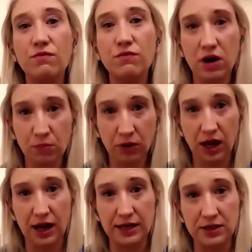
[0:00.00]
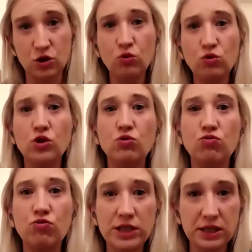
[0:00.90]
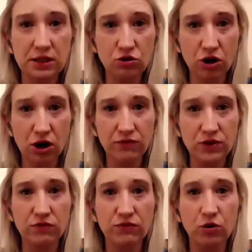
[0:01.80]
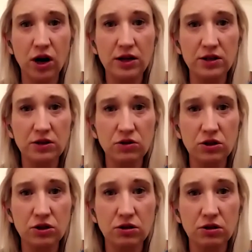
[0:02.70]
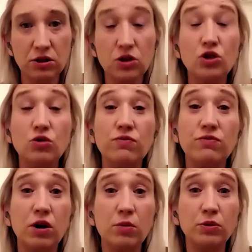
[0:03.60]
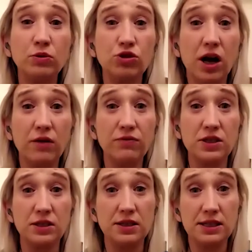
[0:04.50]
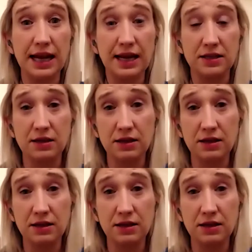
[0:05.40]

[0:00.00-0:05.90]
verbalize. Don't do written drafts of your answers, do verbal drafts instead.